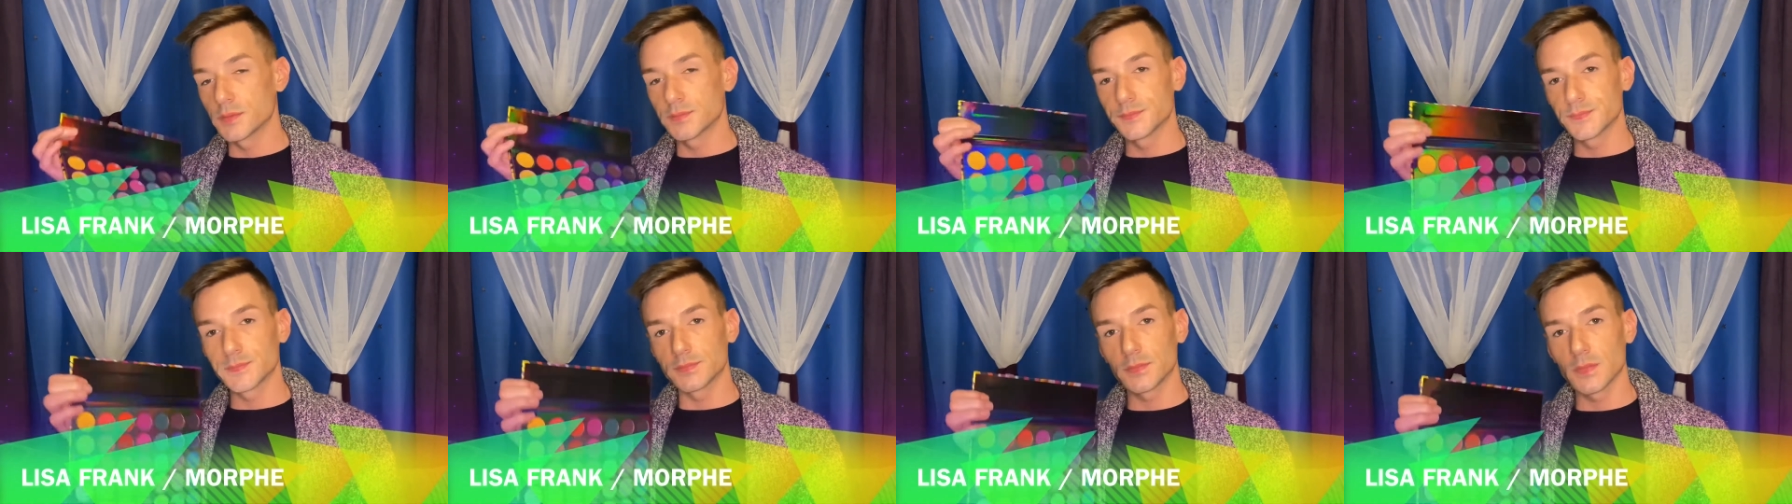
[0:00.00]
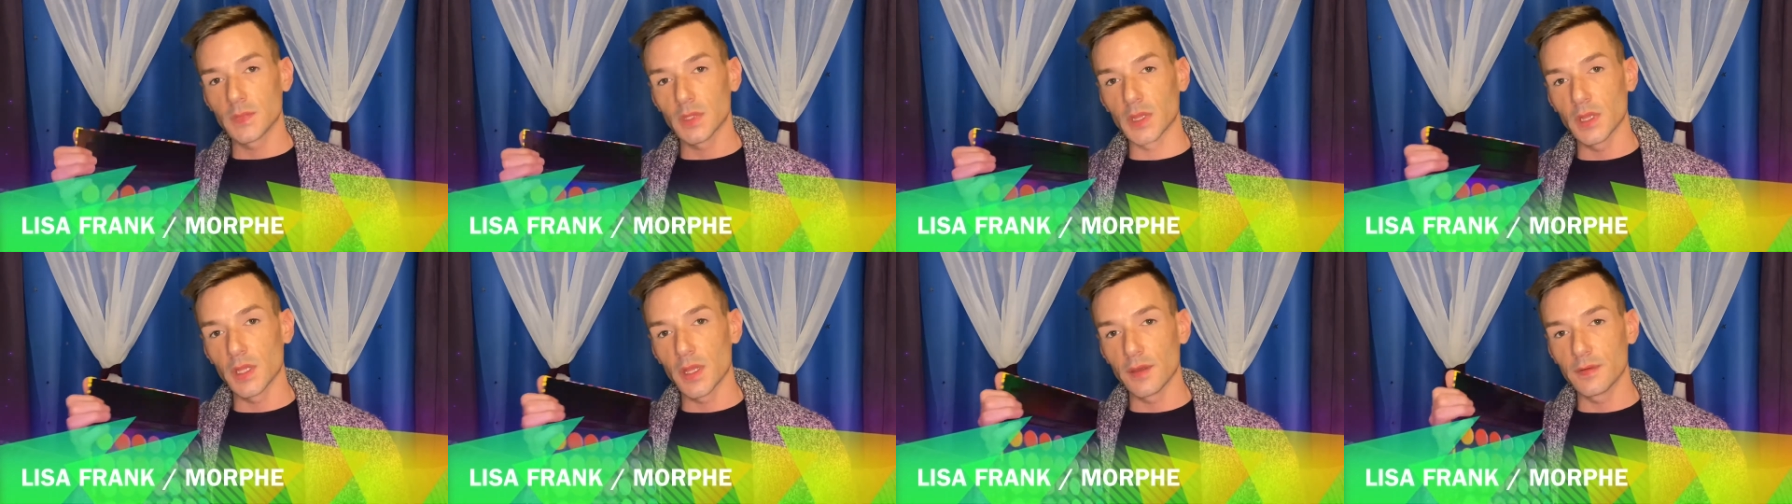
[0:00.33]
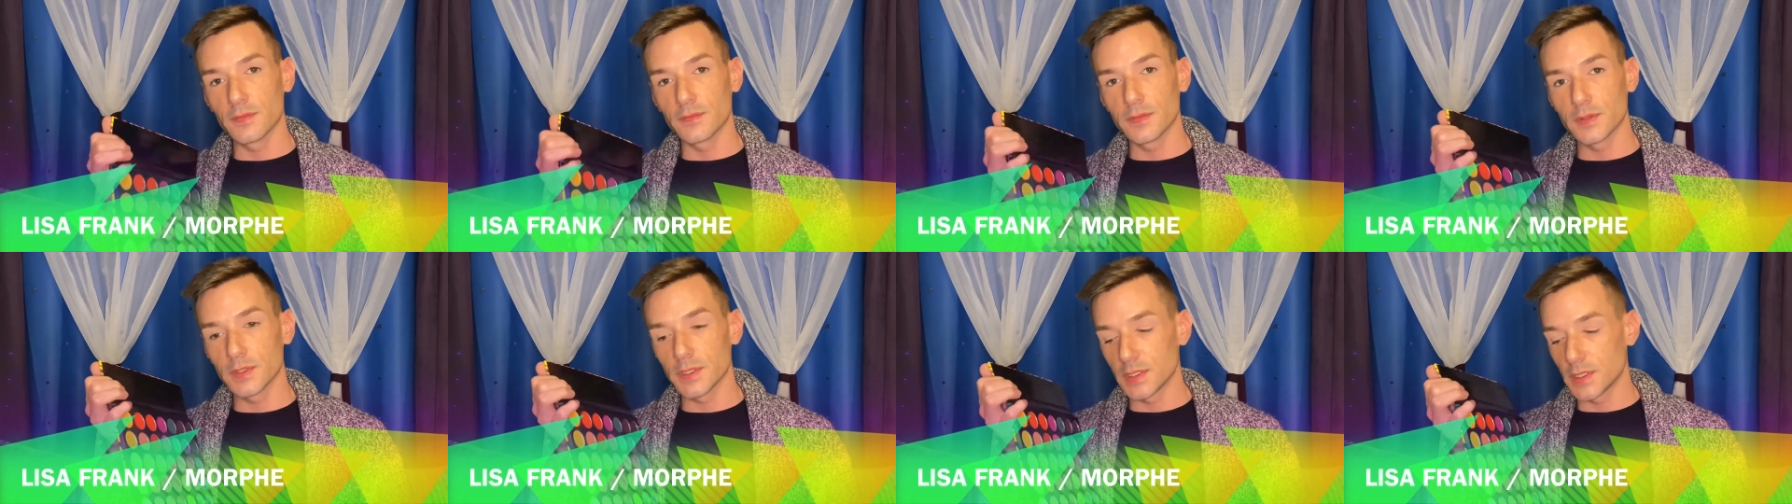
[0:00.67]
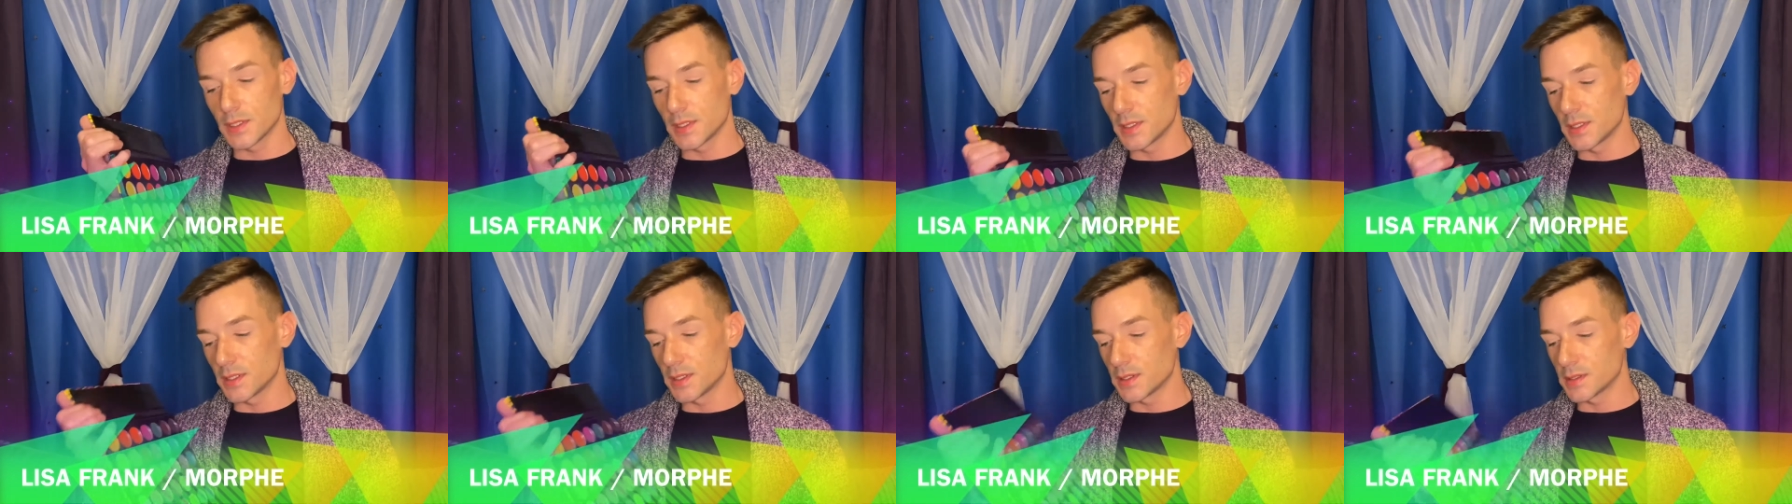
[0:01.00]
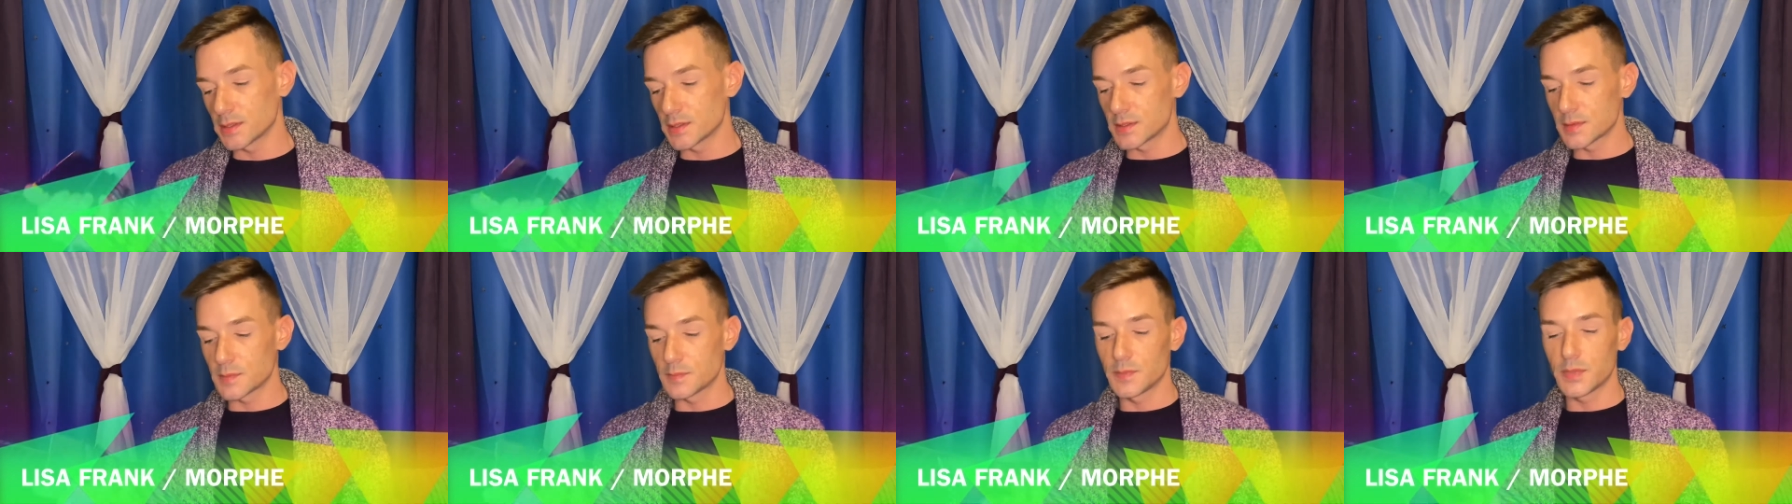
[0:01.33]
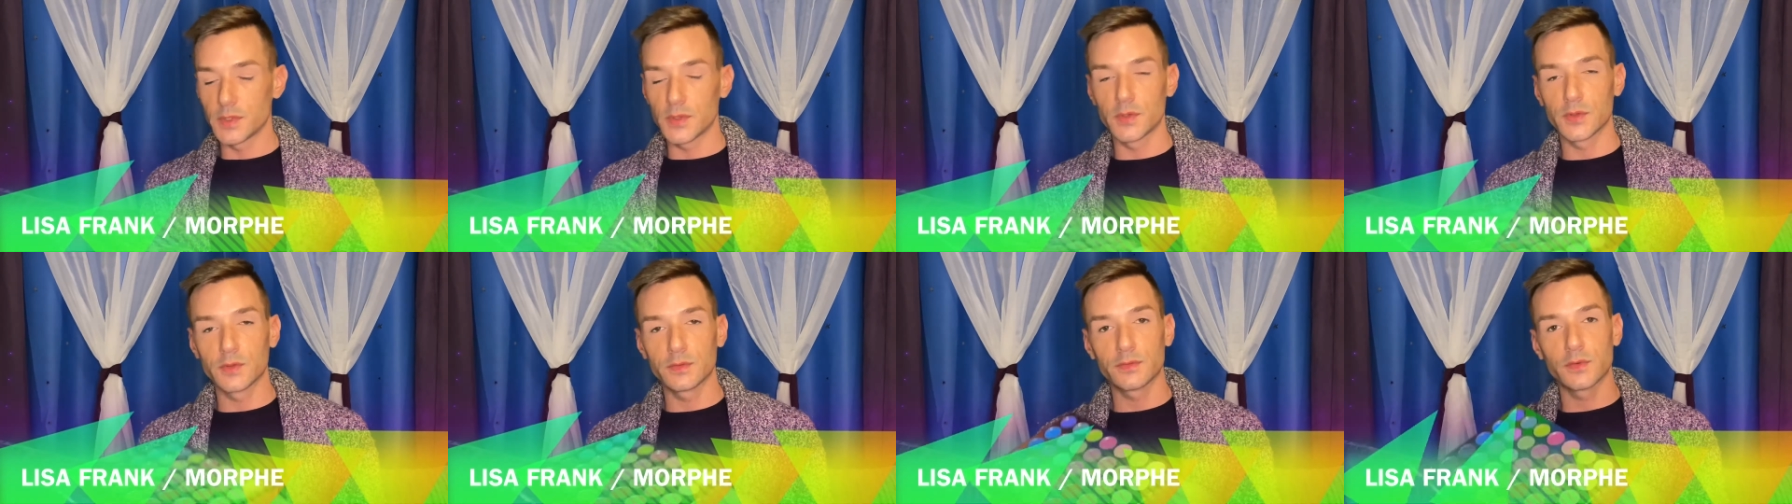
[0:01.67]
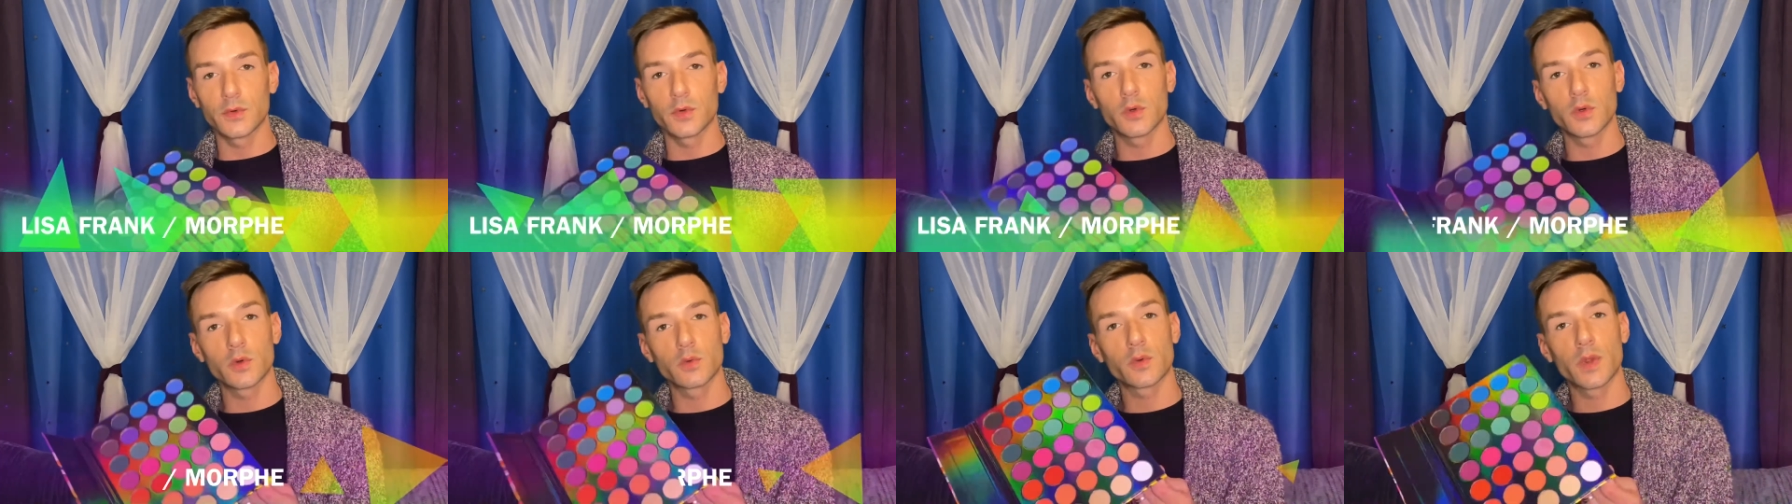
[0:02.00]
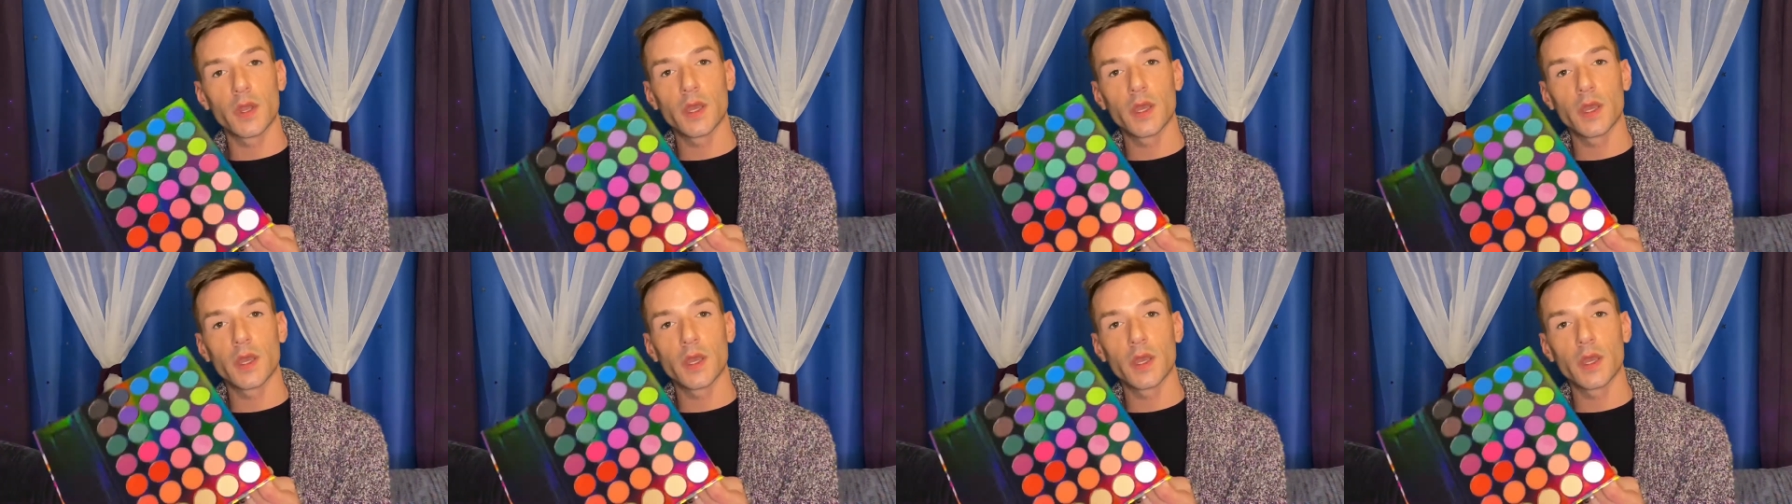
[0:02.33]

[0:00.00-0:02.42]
Lovely, it's a beautiful array